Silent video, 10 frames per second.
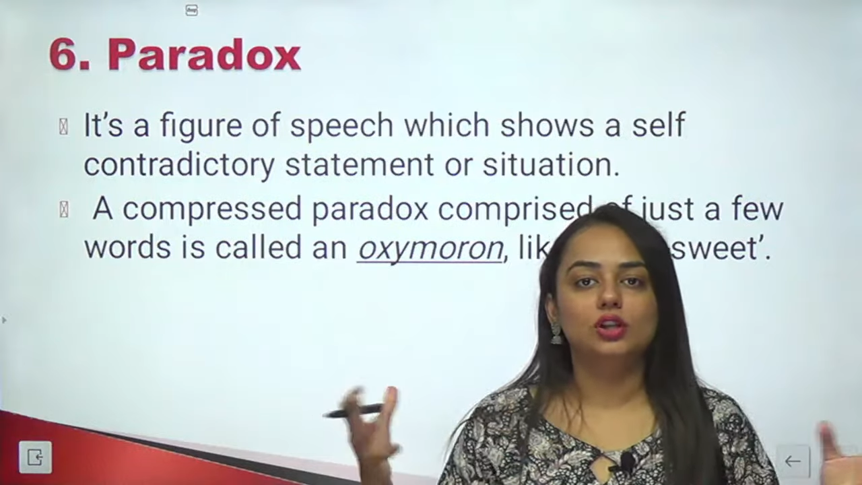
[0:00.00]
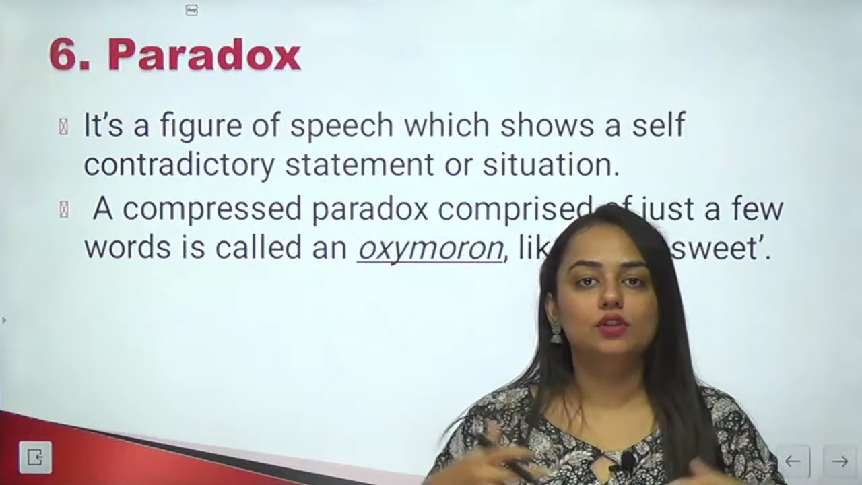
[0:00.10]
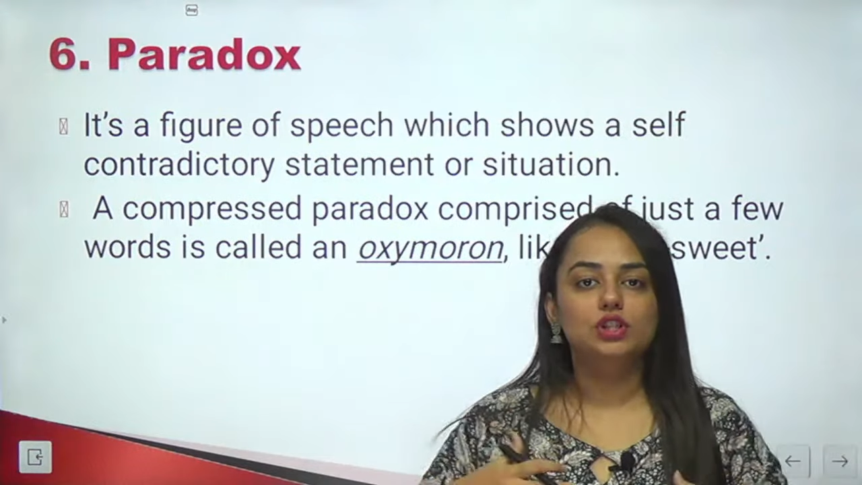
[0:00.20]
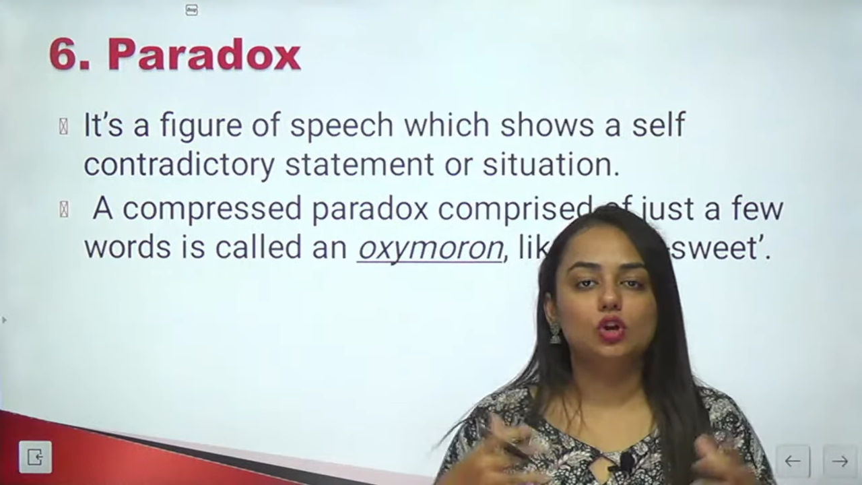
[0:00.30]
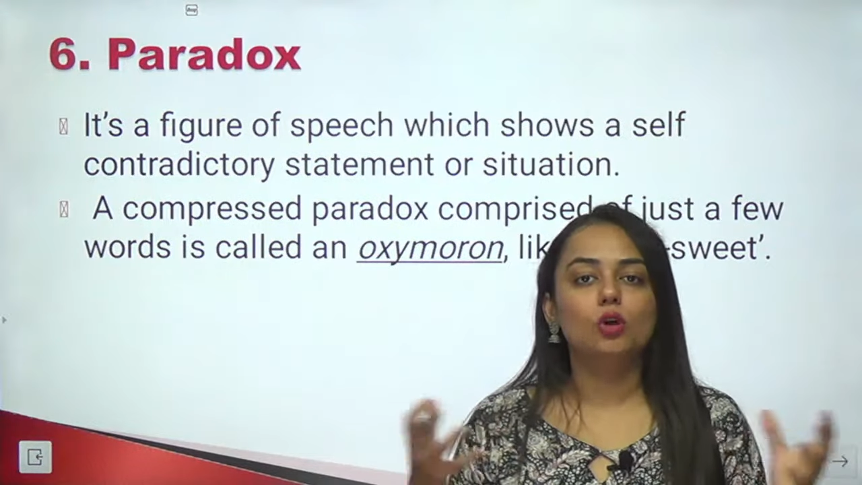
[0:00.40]

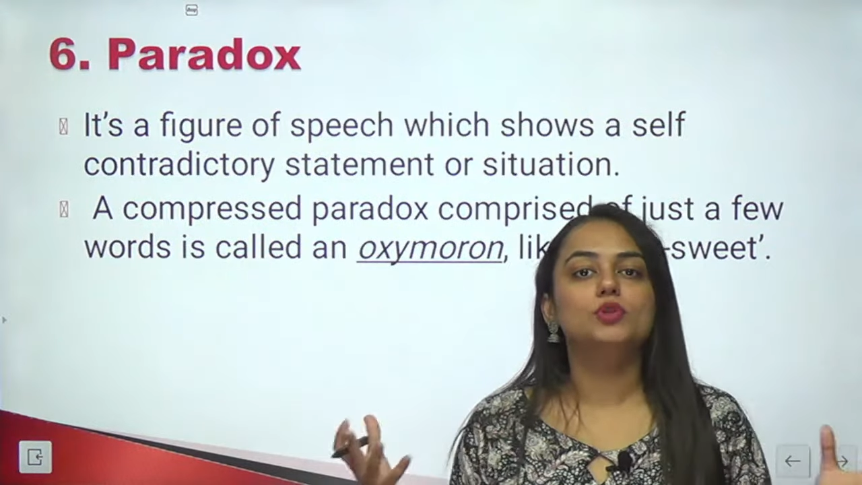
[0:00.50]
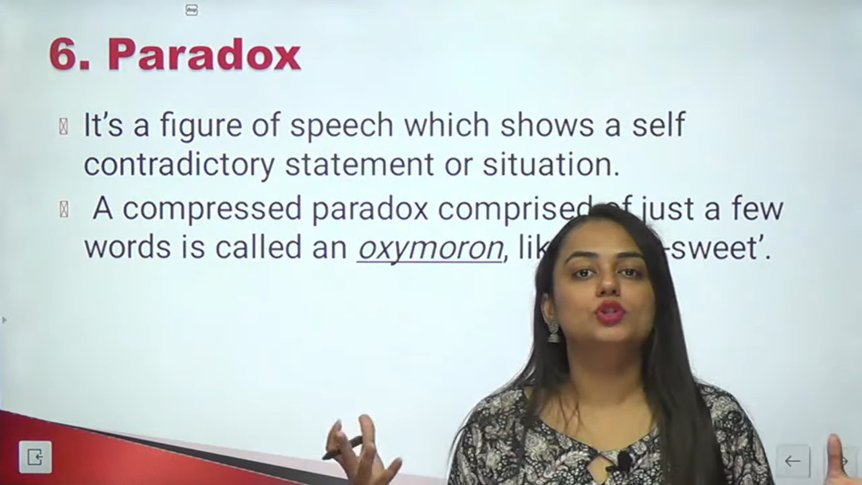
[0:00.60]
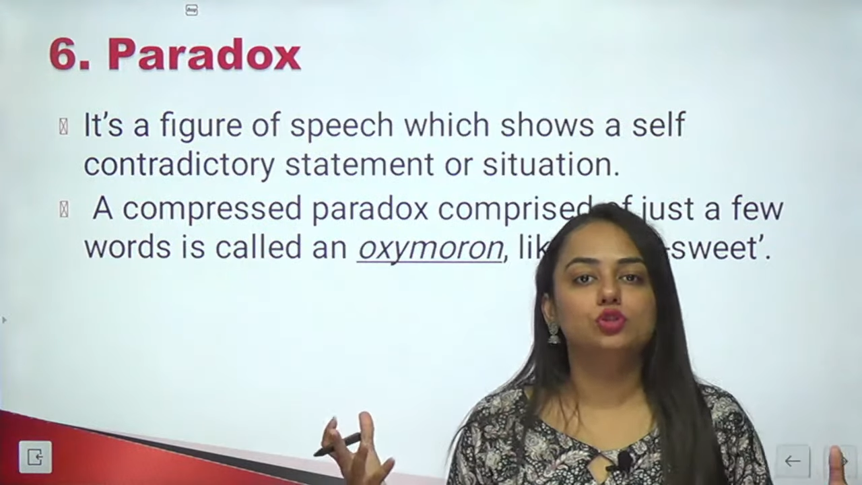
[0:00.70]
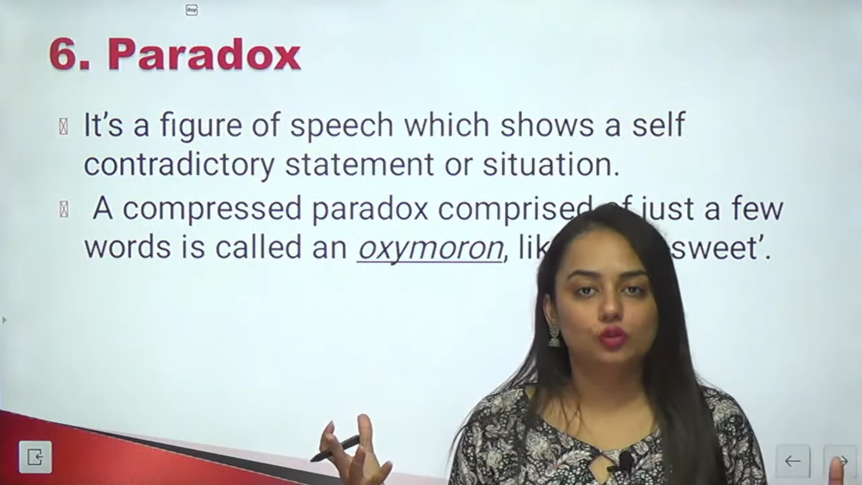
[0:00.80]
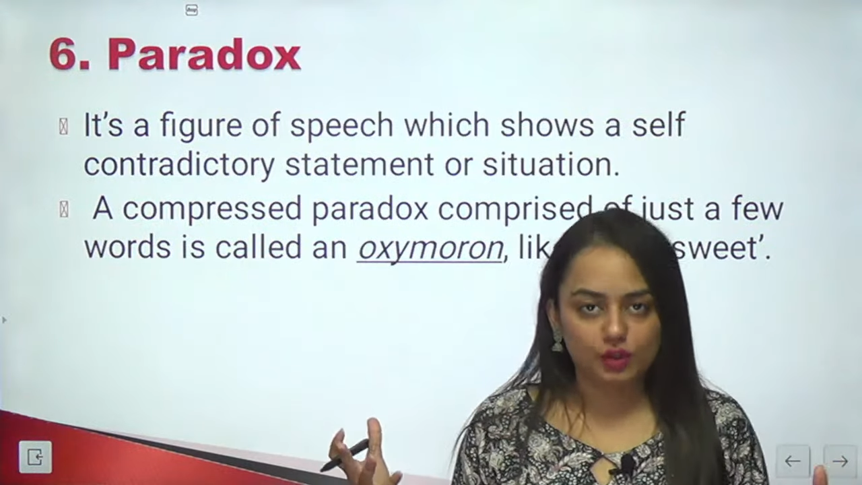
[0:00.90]
which are
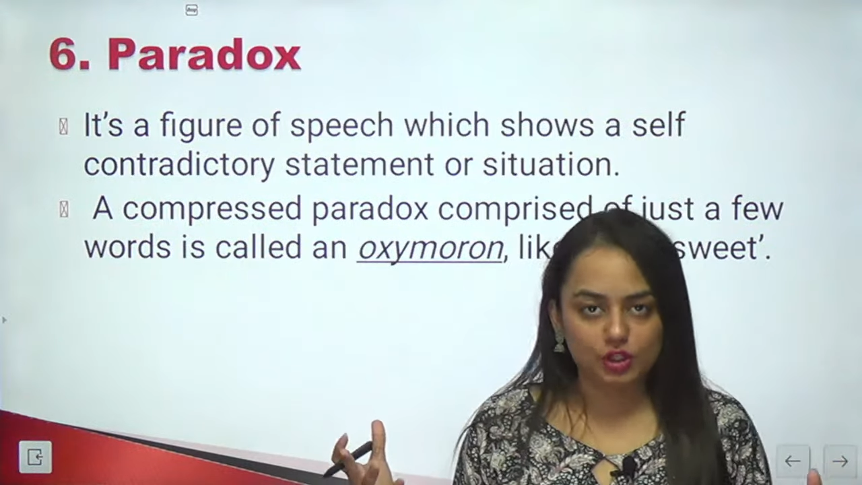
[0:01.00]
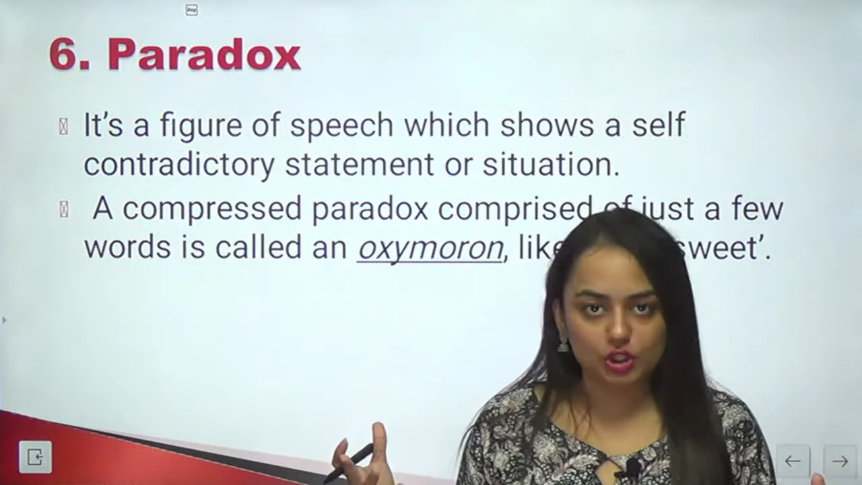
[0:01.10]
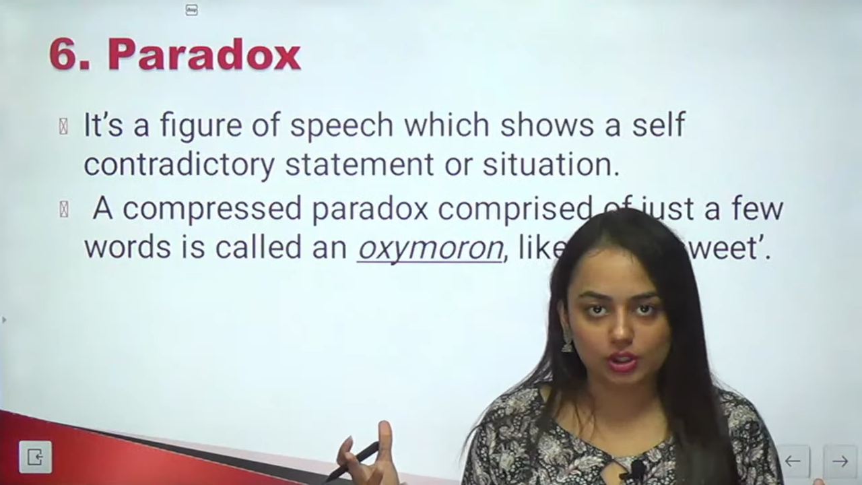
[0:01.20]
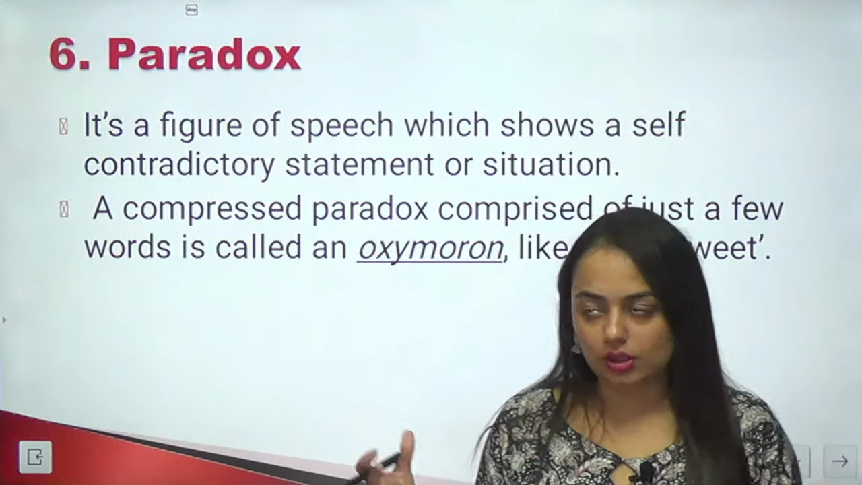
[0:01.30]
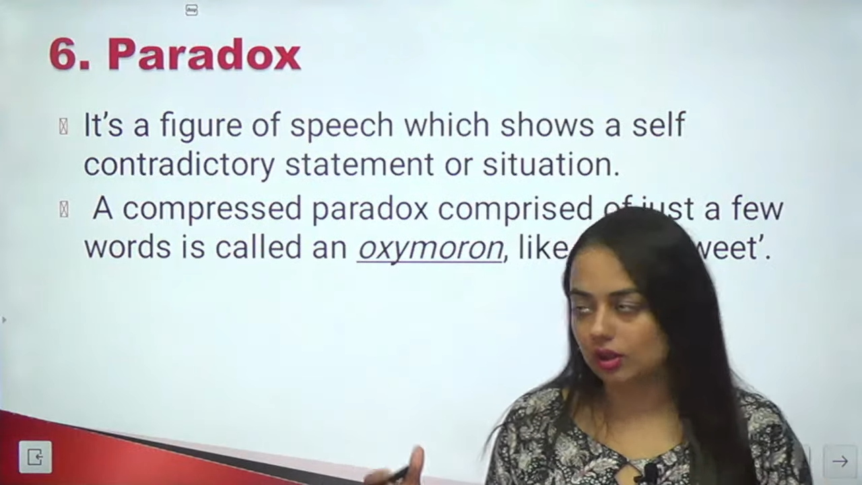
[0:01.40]
opposite of each other.